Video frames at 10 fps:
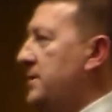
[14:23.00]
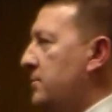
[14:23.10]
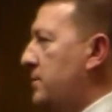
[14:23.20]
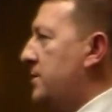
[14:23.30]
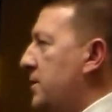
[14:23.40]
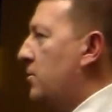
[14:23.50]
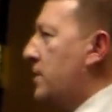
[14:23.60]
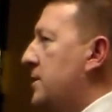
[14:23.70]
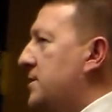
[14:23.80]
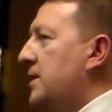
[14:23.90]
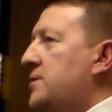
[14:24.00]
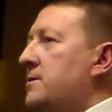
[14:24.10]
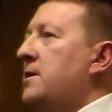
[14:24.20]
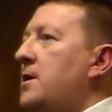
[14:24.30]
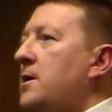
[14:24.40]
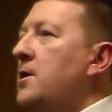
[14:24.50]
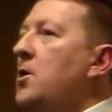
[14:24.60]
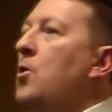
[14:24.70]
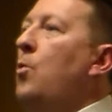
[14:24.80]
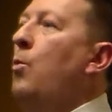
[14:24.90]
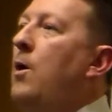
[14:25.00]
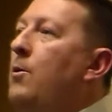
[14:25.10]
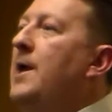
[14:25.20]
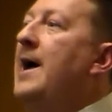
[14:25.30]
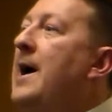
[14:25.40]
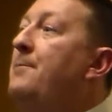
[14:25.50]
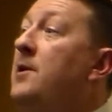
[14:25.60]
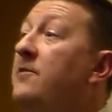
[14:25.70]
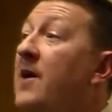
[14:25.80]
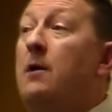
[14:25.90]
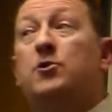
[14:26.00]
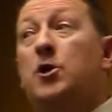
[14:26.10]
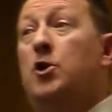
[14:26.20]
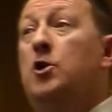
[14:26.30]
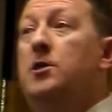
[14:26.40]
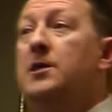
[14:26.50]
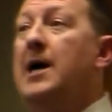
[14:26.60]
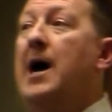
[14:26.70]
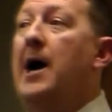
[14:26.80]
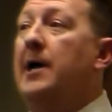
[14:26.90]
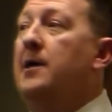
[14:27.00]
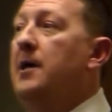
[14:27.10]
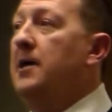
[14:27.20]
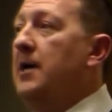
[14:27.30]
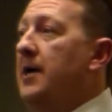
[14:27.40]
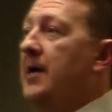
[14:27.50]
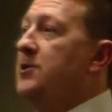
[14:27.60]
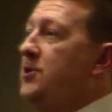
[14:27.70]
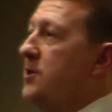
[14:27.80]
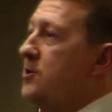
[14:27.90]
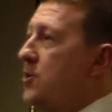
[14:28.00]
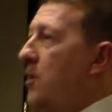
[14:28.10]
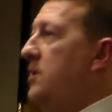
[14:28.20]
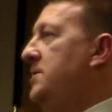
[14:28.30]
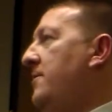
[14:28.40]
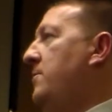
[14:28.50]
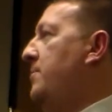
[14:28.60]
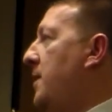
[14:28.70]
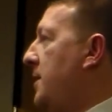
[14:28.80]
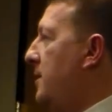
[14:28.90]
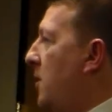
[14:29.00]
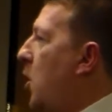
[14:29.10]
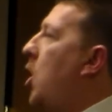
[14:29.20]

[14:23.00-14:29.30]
into the organization. What would have happened if I was a good guy and I just charged everybody